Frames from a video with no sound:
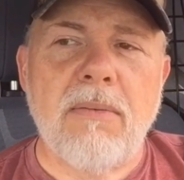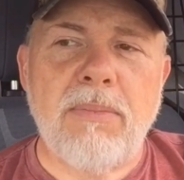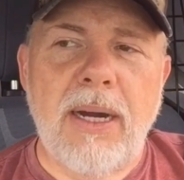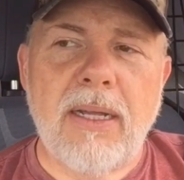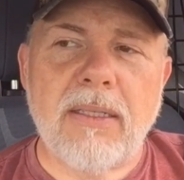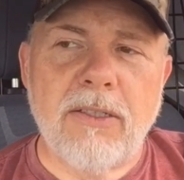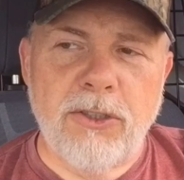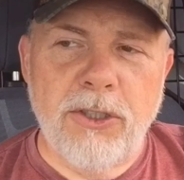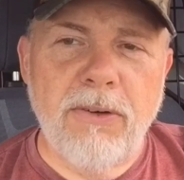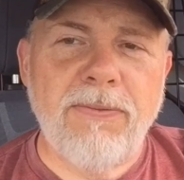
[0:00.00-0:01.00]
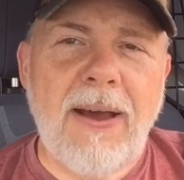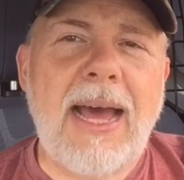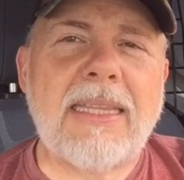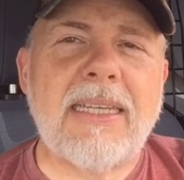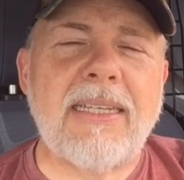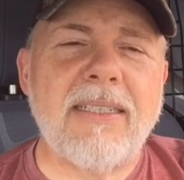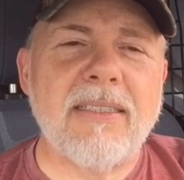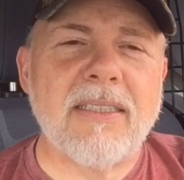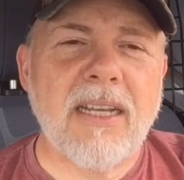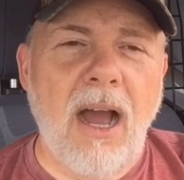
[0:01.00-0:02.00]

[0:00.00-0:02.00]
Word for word: but you'll find these